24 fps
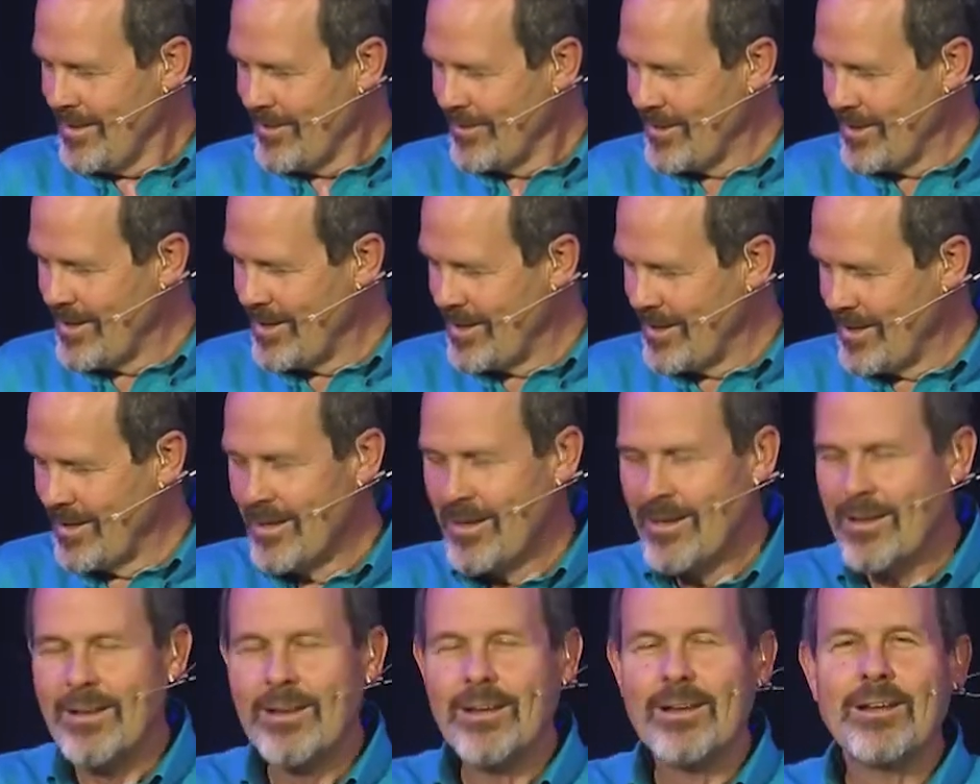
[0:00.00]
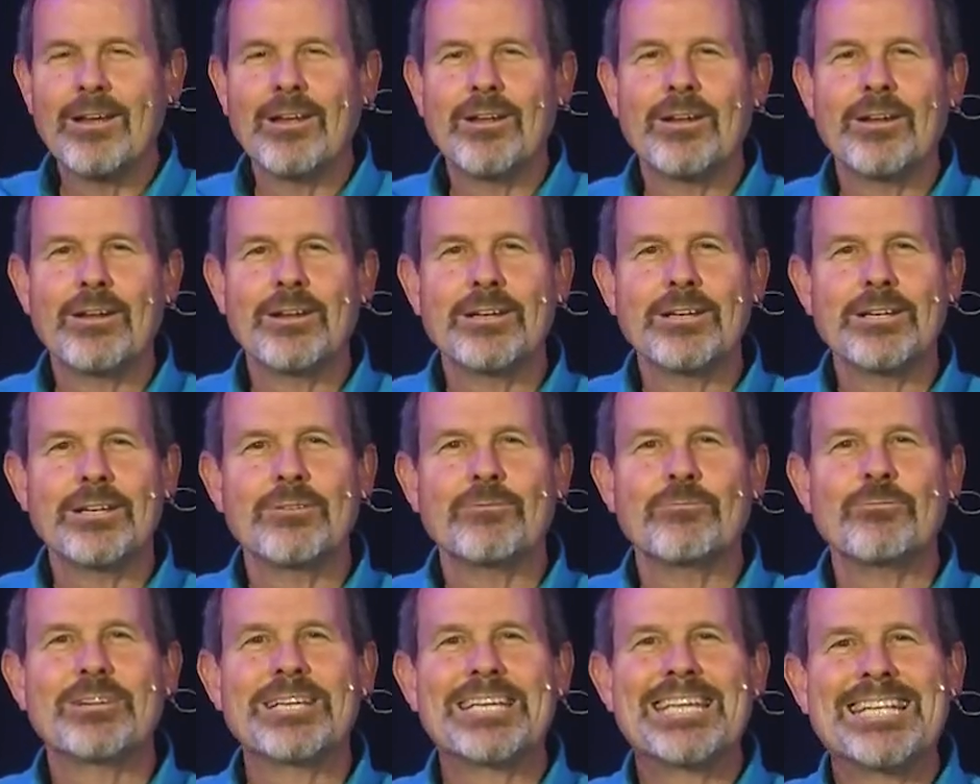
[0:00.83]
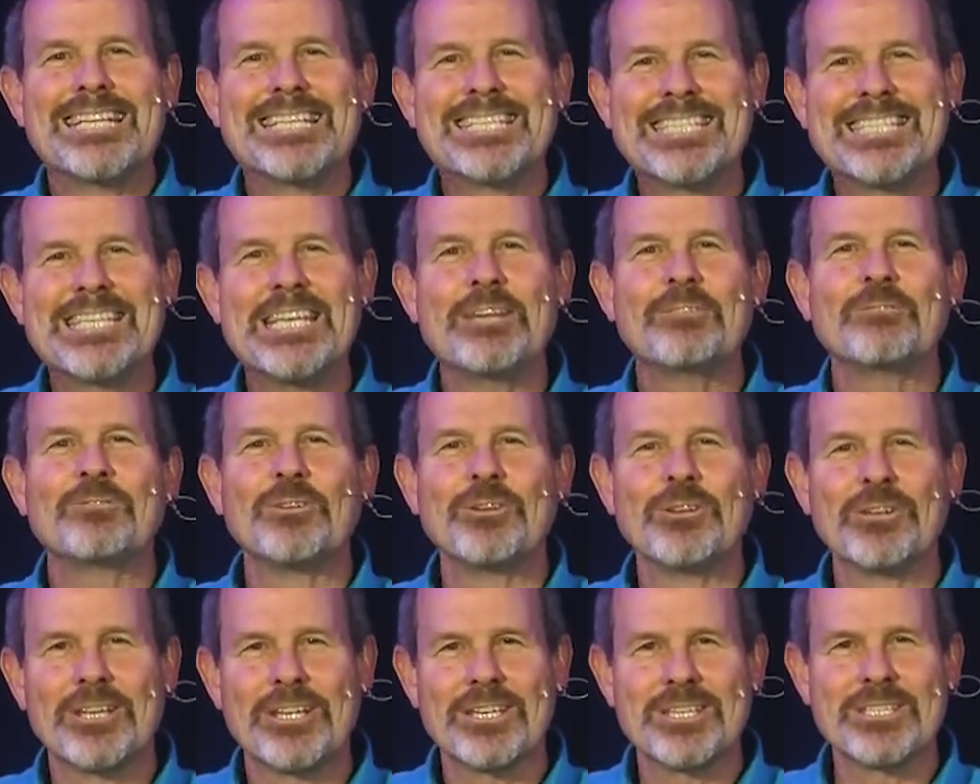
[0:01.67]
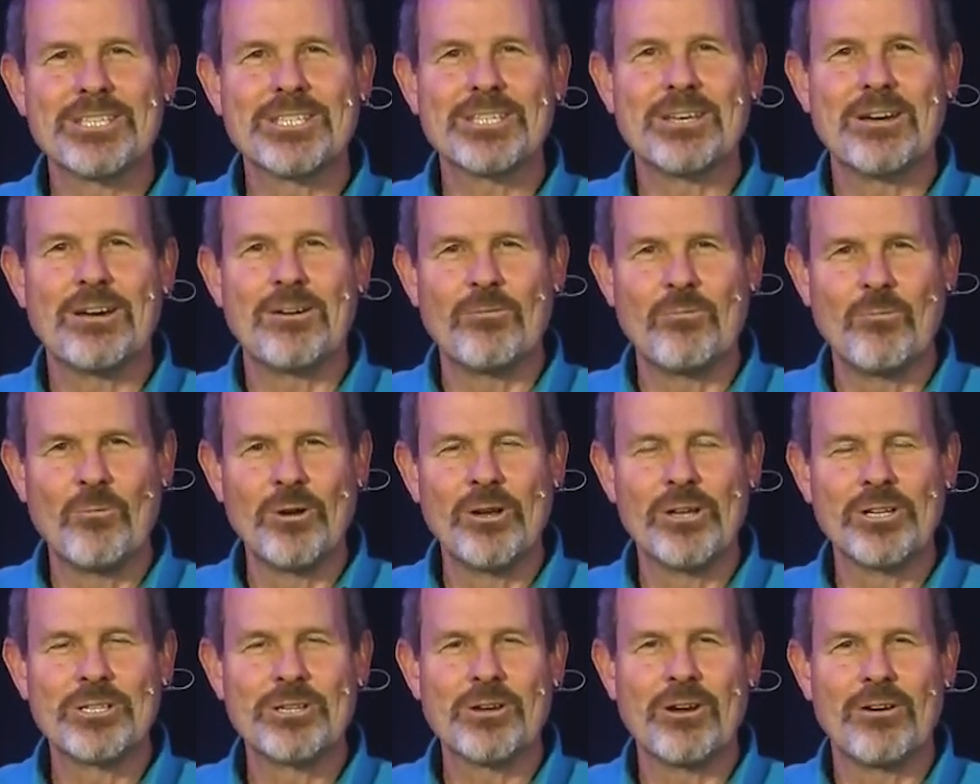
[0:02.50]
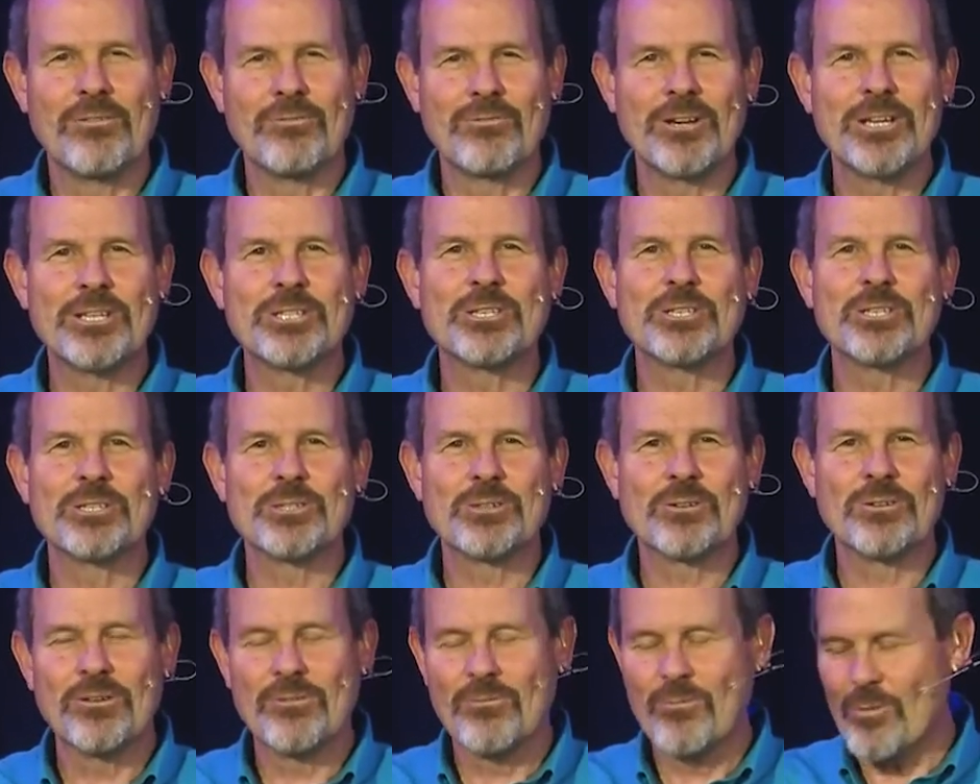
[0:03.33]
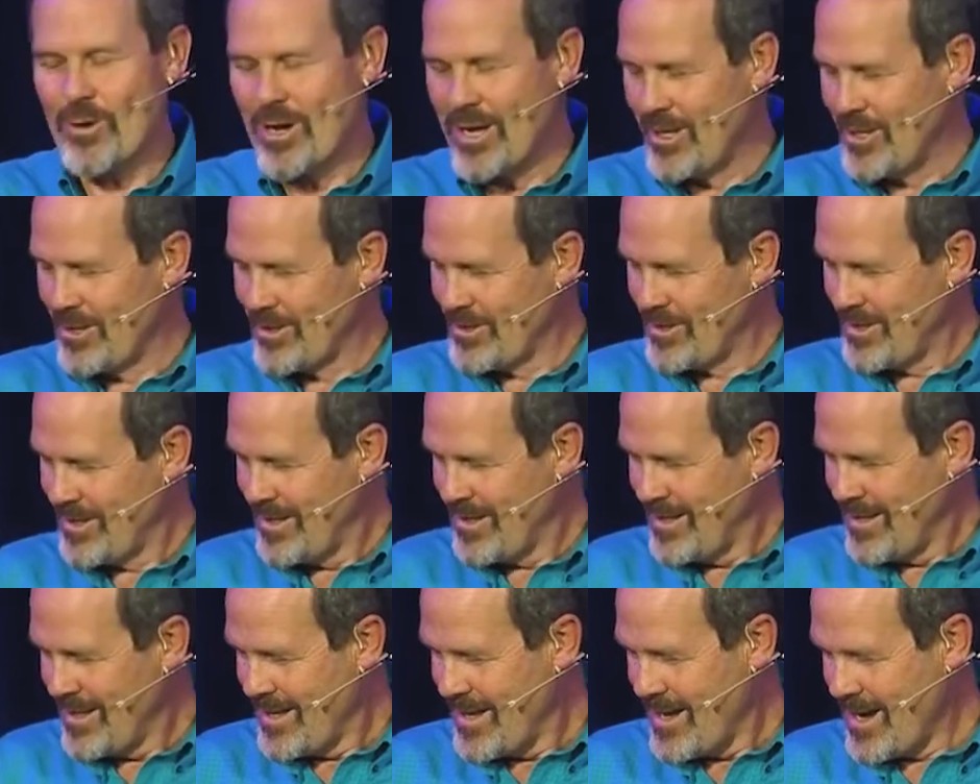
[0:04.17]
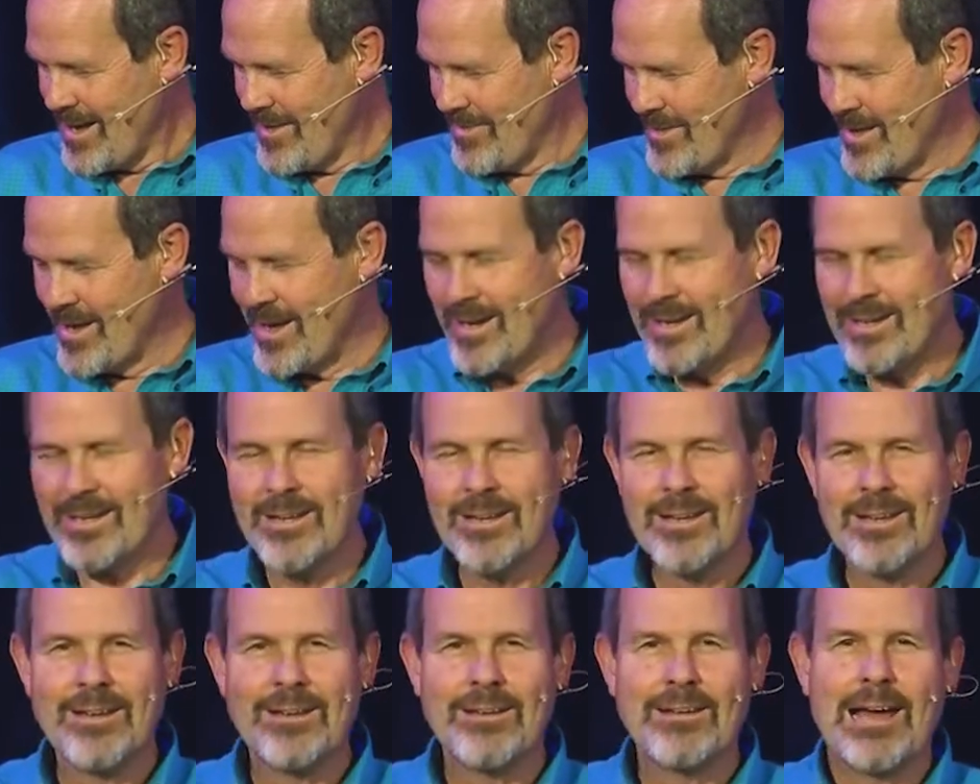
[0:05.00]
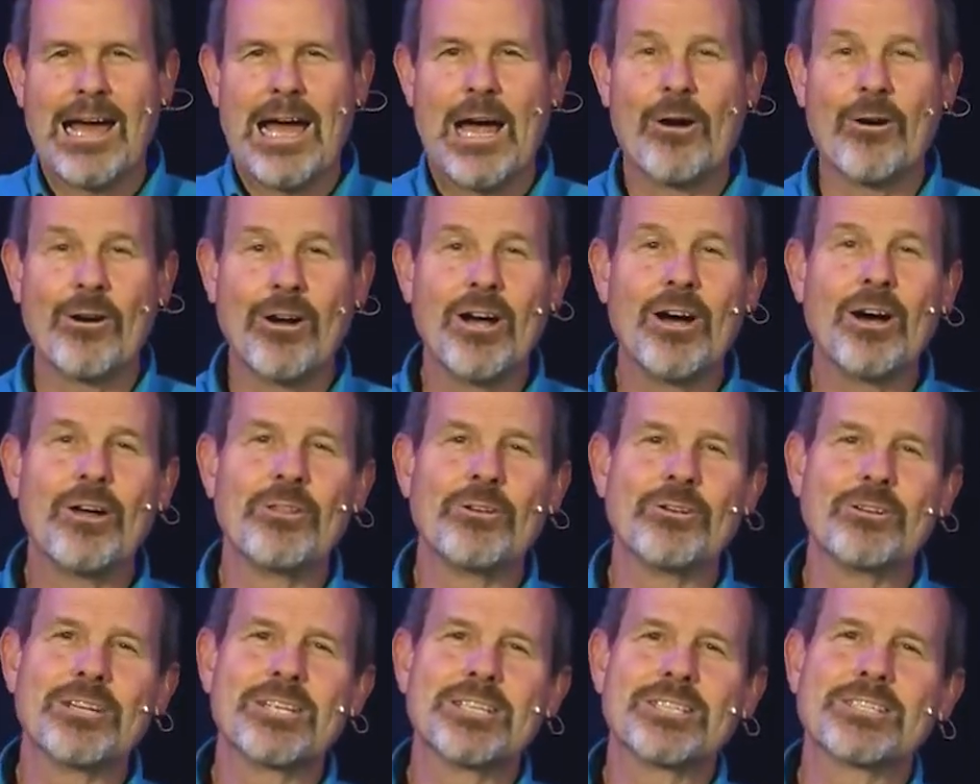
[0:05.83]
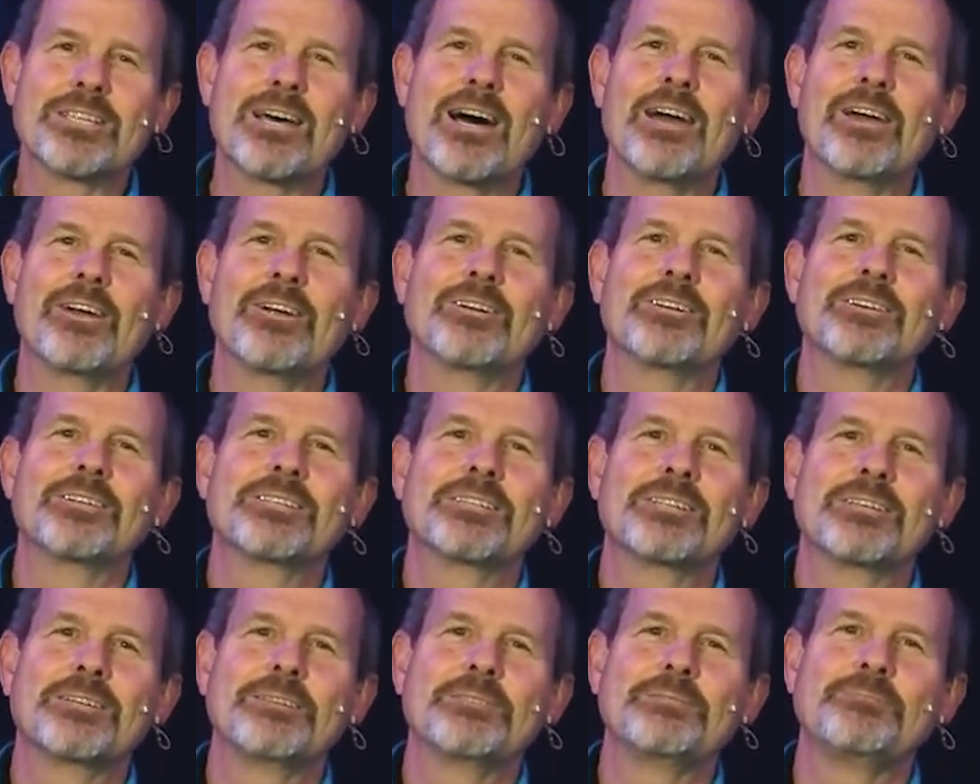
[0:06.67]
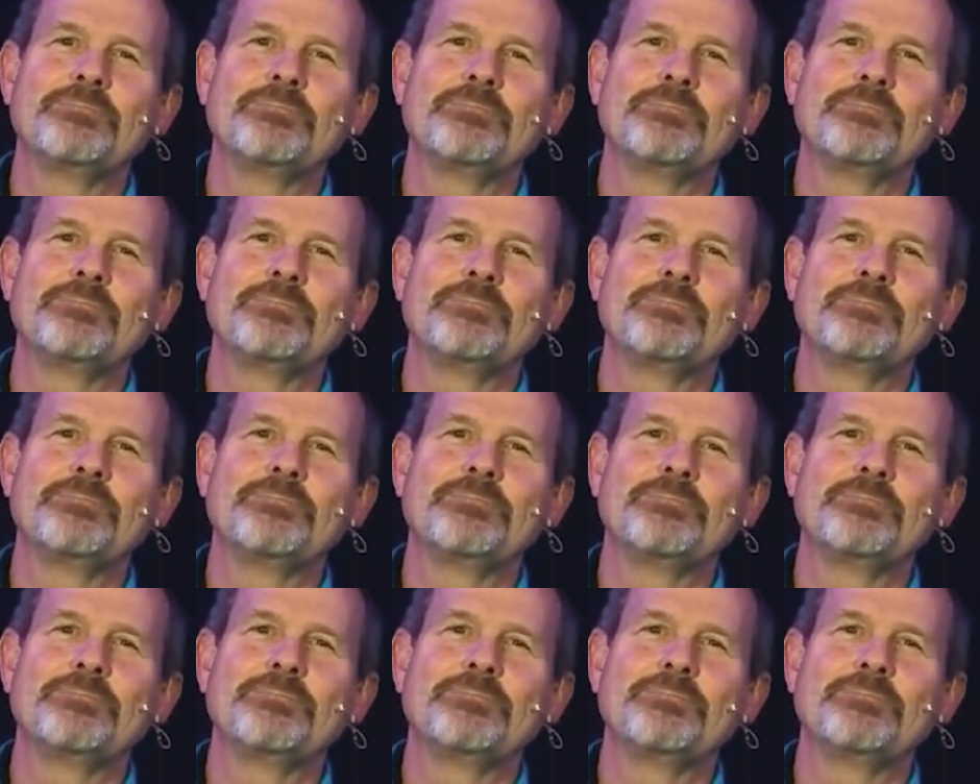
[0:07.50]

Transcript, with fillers: the deceitfulness of, which, of riches or of wealth, and then our other desires.